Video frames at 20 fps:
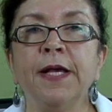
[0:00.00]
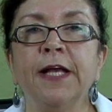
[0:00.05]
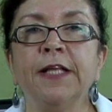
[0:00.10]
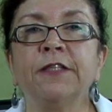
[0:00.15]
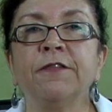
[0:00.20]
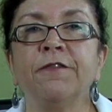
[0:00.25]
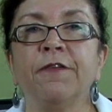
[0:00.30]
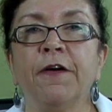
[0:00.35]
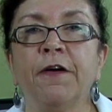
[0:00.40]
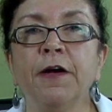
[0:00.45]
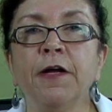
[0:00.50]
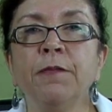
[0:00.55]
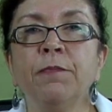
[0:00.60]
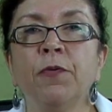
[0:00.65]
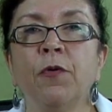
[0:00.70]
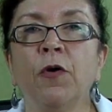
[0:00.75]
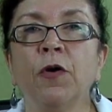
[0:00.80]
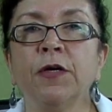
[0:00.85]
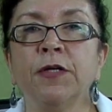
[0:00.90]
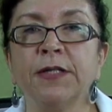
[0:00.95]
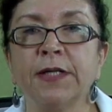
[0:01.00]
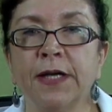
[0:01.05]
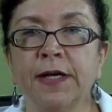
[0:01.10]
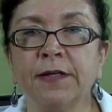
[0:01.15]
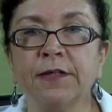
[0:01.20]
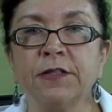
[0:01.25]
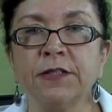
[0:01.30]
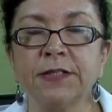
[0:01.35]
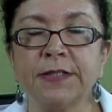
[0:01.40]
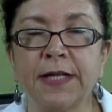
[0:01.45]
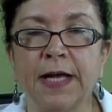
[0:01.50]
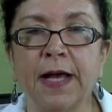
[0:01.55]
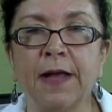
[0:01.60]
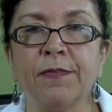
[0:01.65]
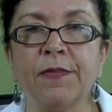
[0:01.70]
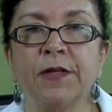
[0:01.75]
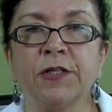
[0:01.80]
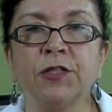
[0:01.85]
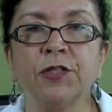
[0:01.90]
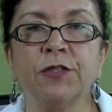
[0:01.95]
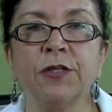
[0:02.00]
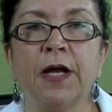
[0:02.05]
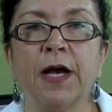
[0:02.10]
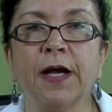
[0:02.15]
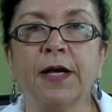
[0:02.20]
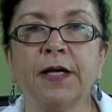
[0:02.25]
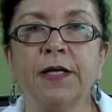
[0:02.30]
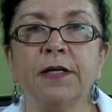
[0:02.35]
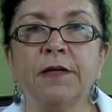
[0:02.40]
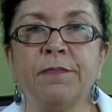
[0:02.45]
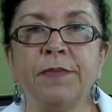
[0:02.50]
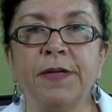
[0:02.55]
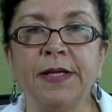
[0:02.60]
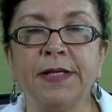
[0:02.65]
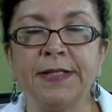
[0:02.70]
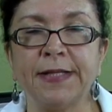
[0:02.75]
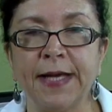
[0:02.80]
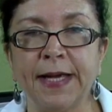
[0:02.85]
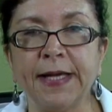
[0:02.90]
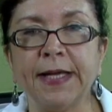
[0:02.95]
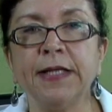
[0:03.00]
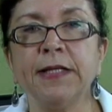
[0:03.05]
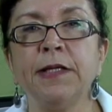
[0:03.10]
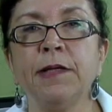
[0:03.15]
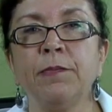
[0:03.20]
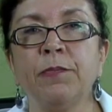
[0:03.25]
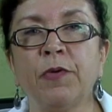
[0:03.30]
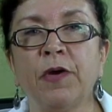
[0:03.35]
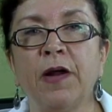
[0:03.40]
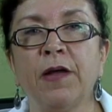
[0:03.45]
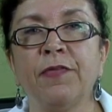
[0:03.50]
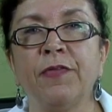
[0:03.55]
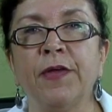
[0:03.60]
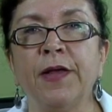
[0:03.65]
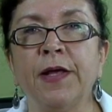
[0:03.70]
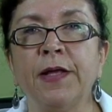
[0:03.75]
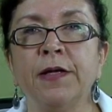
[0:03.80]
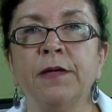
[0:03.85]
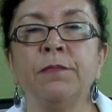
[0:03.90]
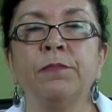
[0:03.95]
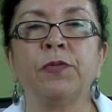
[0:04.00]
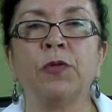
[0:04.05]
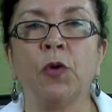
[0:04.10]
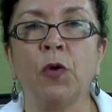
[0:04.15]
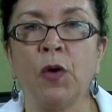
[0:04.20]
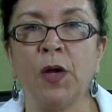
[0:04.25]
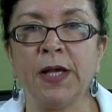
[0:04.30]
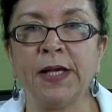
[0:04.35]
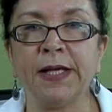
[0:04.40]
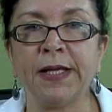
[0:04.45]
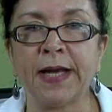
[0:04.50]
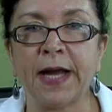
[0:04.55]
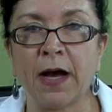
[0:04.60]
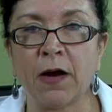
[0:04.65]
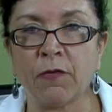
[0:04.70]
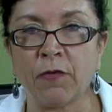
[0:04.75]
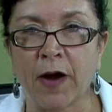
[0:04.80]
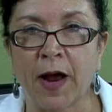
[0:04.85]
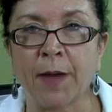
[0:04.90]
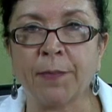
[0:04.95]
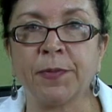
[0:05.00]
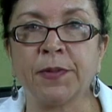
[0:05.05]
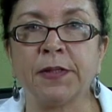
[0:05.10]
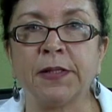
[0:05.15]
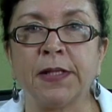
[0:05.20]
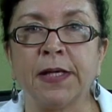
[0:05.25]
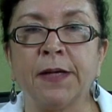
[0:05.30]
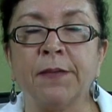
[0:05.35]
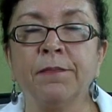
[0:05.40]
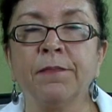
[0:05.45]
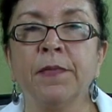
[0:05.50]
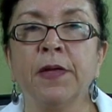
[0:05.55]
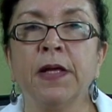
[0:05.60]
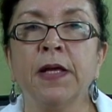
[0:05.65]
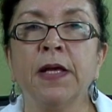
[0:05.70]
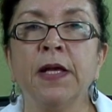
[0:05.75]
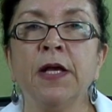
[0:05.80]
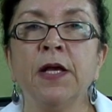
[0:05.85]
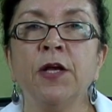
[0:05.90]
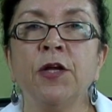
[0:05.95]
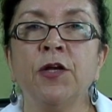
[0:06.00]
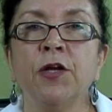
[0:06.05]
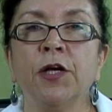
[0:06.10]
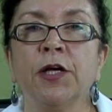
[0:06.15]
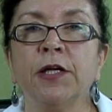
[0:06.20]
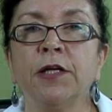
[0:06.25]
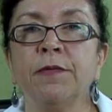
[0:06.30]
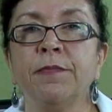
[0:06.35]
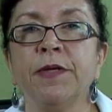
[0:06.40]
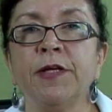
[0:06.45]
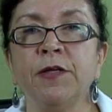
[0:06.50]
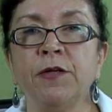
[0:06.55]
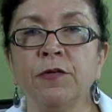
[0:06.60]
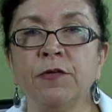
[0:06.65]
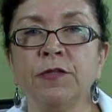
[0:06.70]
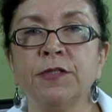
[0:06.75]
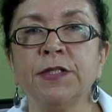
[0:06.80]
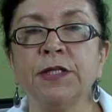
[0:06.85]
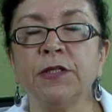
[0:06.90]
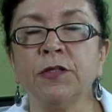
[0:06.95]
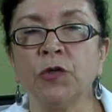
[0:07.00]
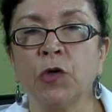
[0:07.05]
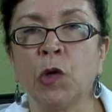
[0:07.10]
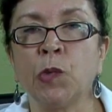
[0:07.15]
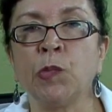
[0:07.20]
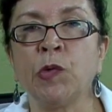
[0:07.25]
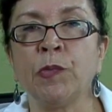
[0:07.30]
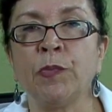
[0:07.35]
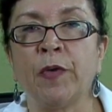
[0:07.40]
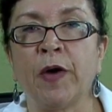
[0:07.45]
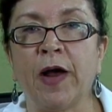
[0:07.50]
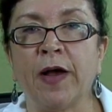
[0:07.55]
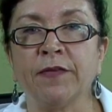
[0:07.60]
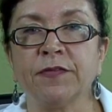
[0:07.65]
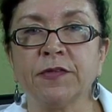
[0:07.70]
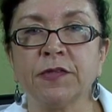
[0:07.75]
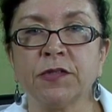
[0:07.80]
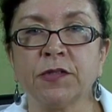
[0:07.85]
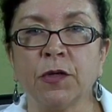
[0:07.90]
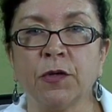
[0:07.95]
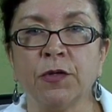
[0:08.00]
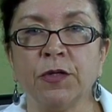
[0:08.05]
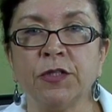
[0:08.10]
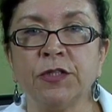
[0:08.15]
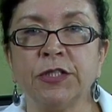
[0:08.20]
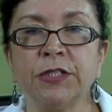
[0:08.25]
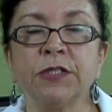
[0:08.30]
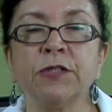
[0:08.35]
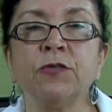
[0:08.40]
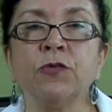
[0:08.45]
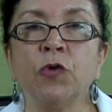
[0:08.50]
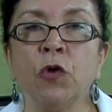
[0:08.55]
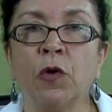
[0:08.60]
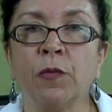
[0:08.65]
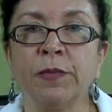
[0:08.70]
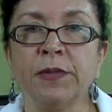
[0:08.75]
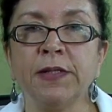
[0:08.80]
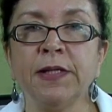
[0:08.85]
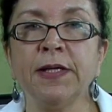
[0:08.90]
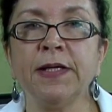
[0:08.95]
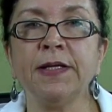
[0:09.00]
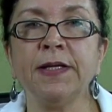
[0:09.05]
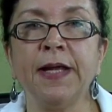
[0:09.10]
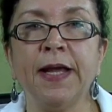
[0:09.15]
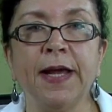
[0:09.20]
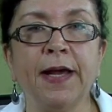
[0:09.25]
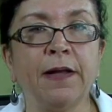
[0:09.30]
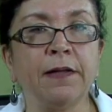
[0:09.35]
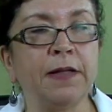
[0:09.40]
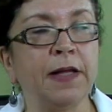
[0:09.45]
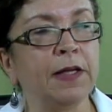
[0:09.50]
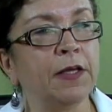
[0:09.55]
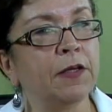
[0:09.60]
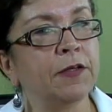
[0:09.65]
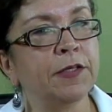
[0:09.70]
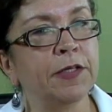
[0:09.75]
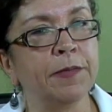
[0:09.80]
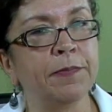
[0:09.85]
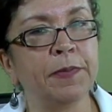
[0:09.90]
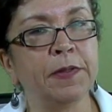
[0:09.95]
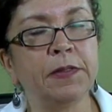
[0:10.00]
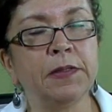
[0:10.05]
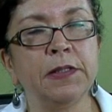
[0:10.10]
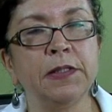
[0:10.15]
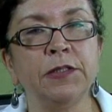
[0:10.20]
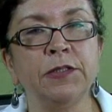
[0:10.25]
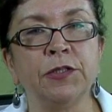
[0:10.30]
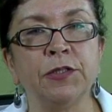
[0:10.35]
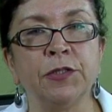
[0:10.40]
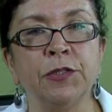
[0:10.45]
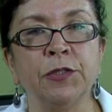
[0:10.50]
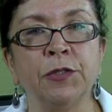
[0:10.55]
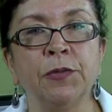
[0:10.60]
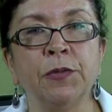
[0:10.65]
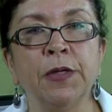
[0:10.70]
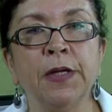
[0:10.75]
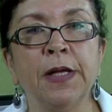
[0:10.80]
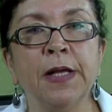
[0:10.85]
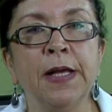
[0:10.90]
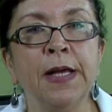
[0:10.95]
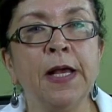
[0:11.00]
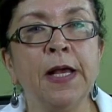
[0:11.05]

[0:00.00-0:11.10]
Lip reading: it's very important to understand that you're not going to be taking deep breath in and blowing it out rapidly. You're going to be using normal breaths. So you just normally inhale like you typically do.